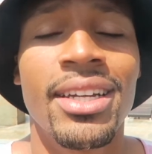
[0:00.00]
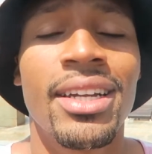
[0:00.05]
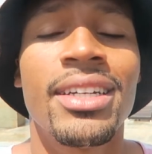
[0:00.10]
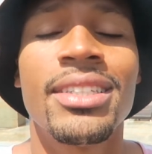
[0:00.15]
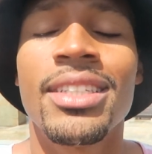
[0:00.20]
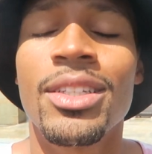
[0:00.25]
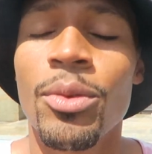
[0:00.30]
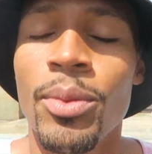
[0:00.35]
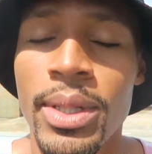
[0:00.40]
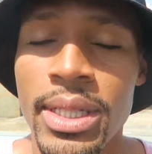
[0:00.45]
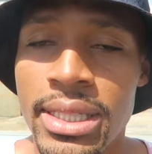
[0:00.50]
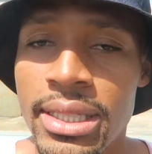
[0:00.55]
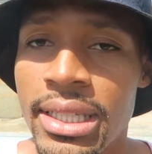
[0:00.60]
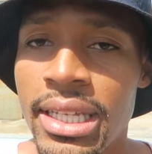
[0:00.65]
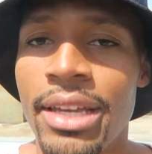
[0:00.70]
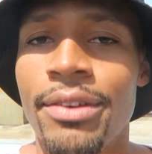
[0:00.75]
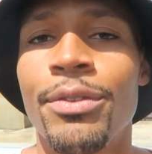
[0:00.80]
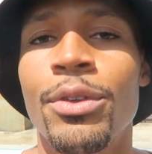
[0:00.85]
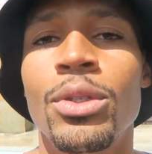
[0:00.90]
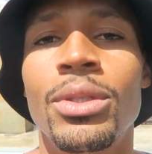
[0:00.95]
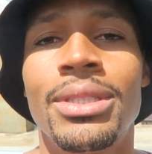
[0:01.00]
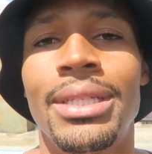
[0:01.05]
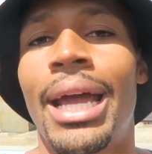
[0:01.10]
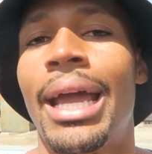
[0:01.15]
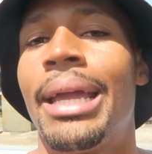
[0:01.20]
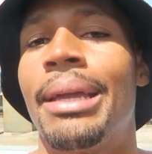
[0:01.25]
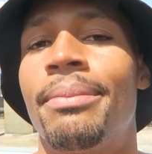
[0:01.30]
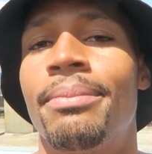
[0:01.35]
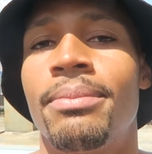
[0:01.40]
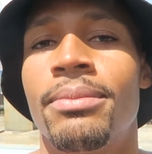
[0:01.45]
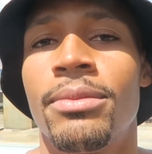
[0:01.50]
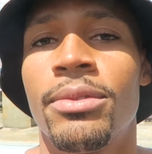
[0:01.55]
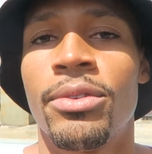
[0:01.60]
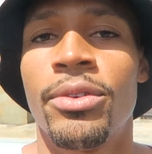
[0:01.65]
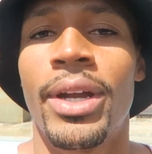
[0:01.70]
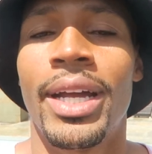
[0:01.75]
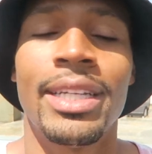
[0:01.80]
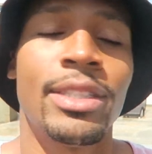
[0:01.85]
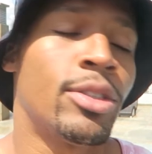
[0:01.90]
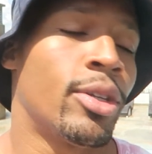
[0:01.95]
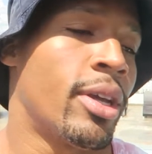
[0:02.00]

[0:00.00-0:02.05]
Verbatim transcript: because it will save you time, right?